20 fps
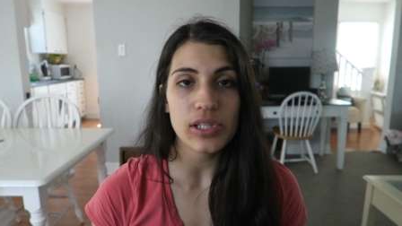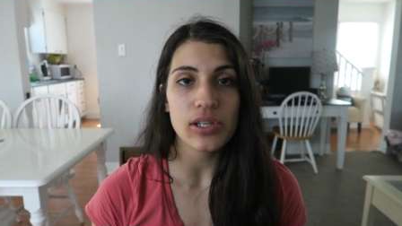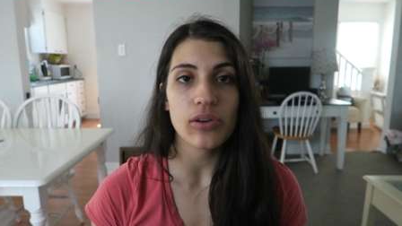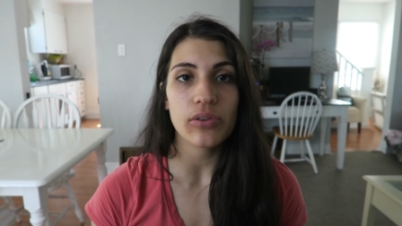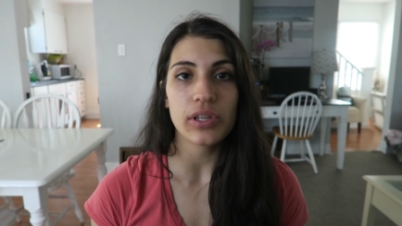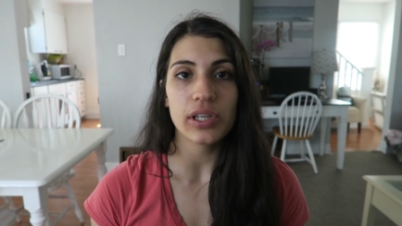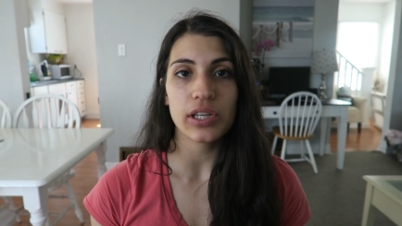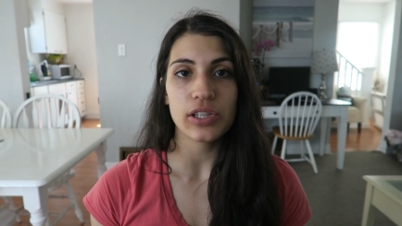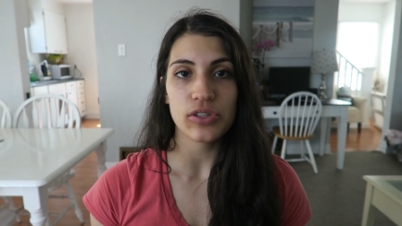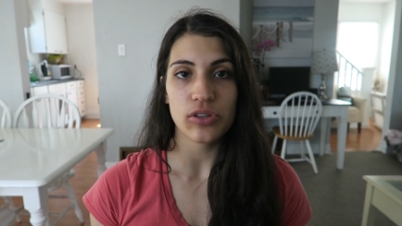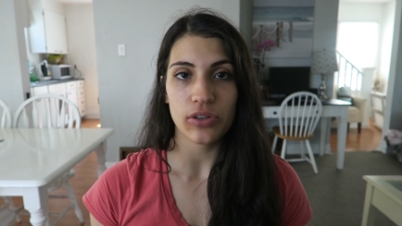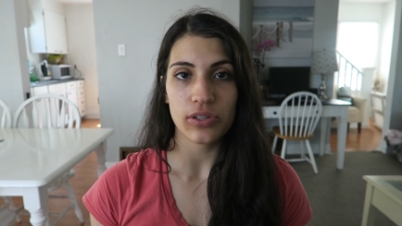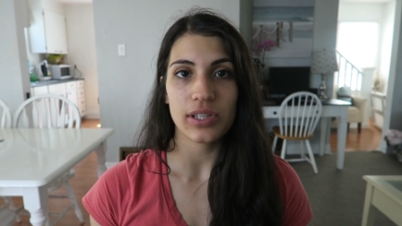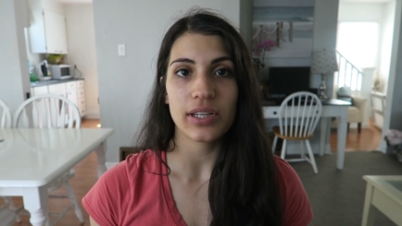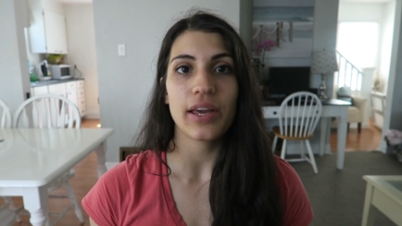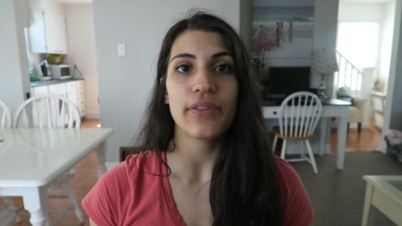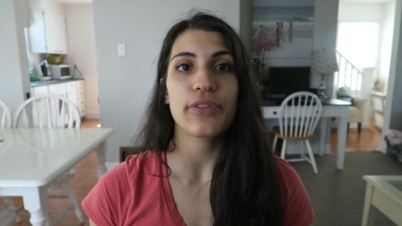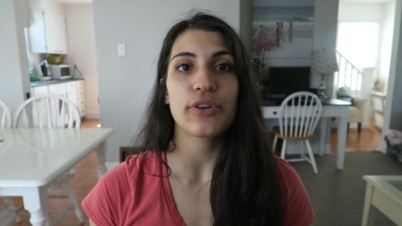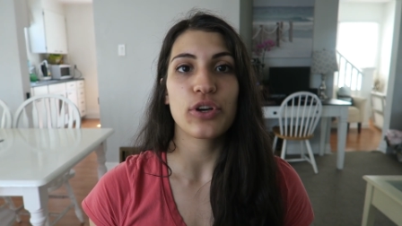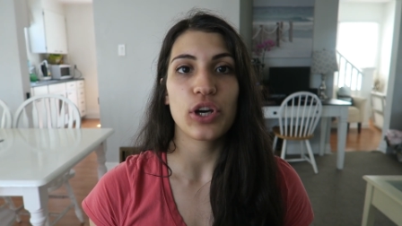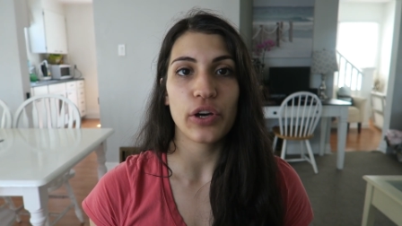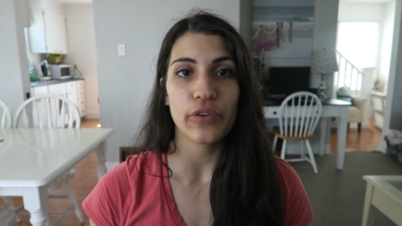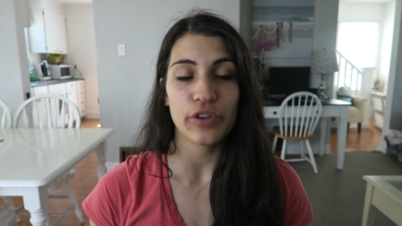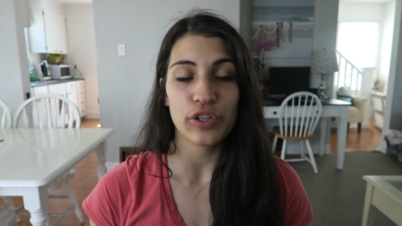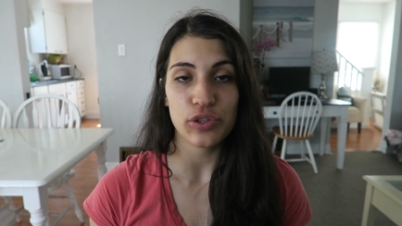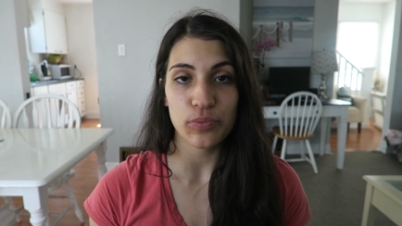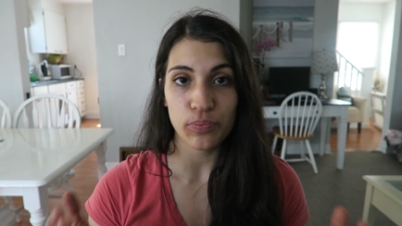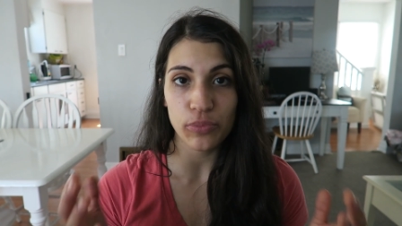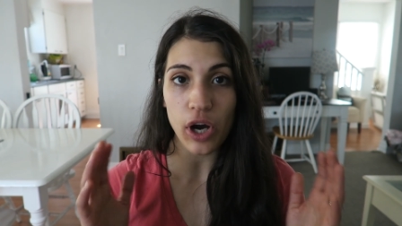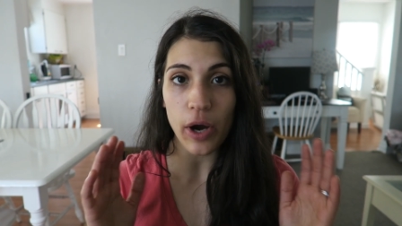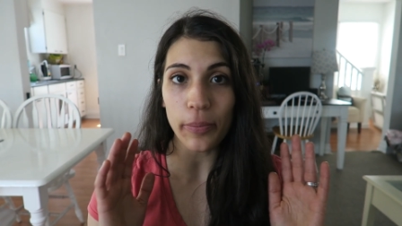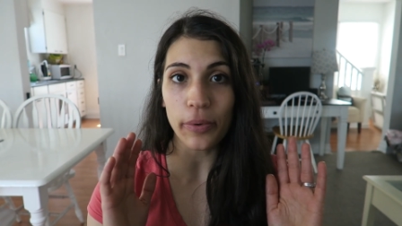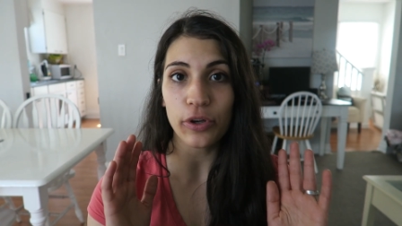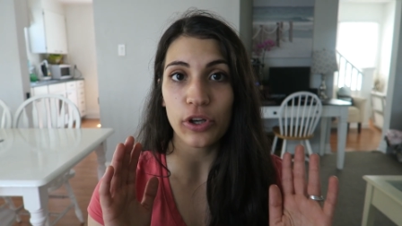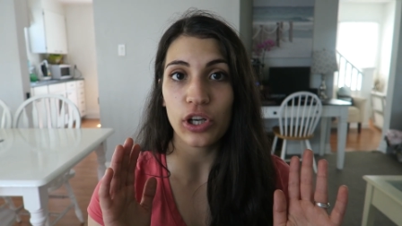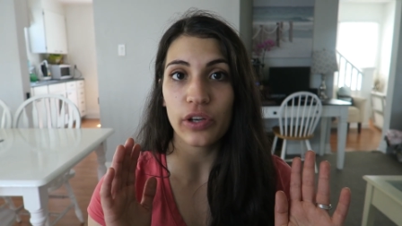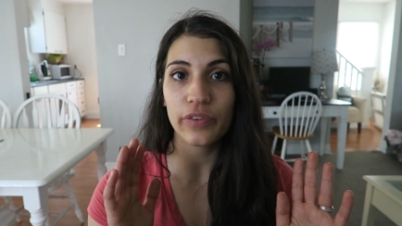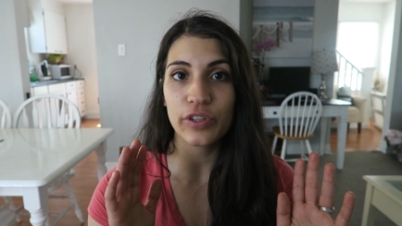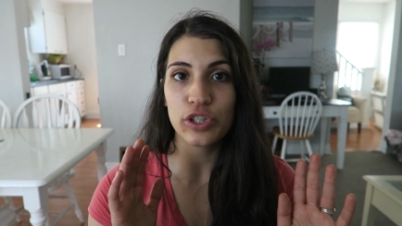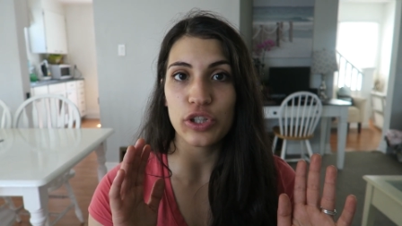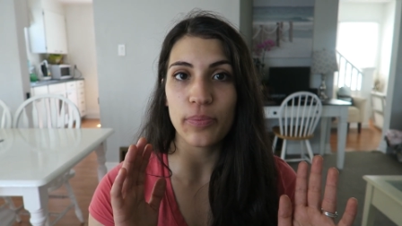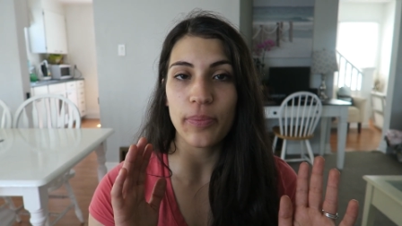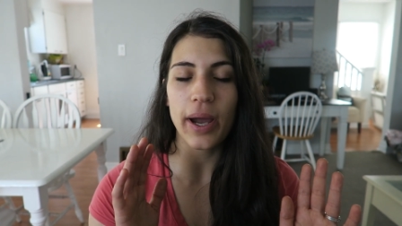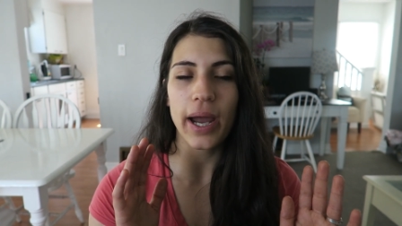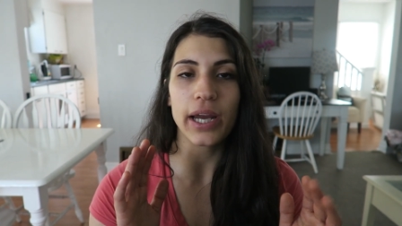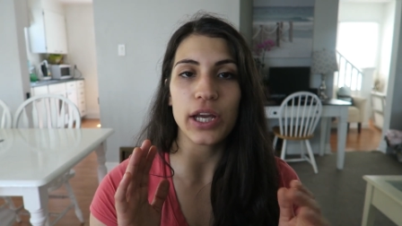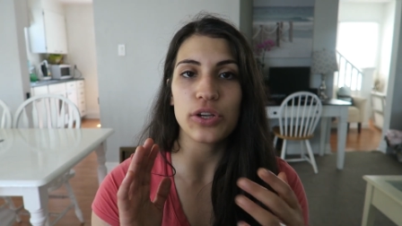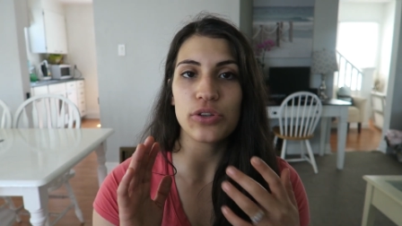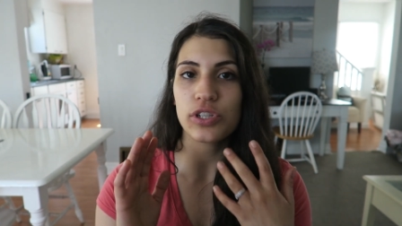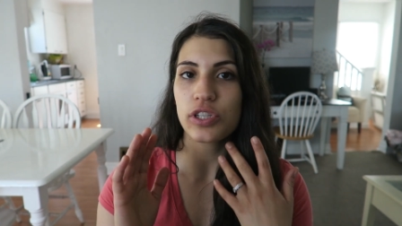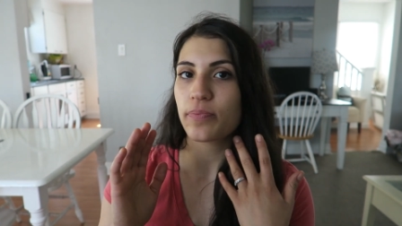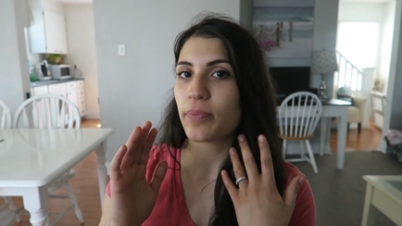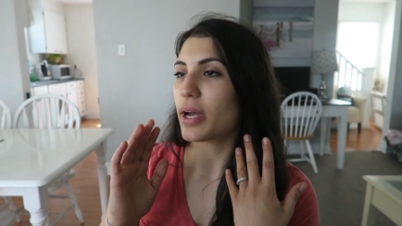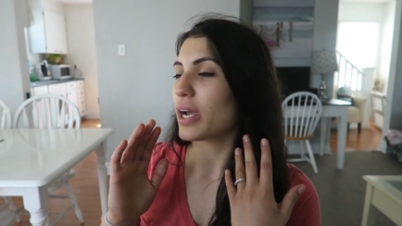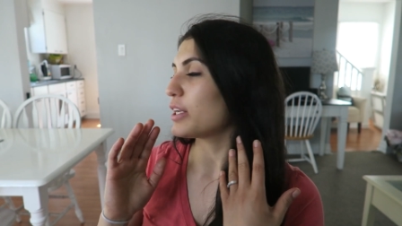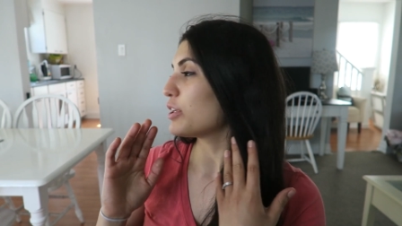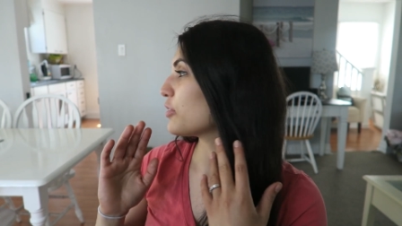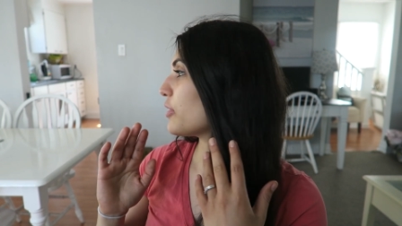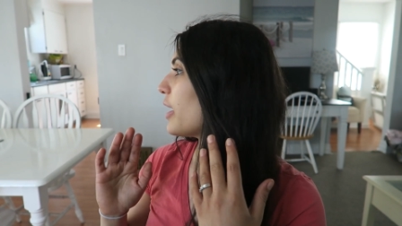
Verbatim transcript: slowly start to get the curvature, proper curvature back in your spine.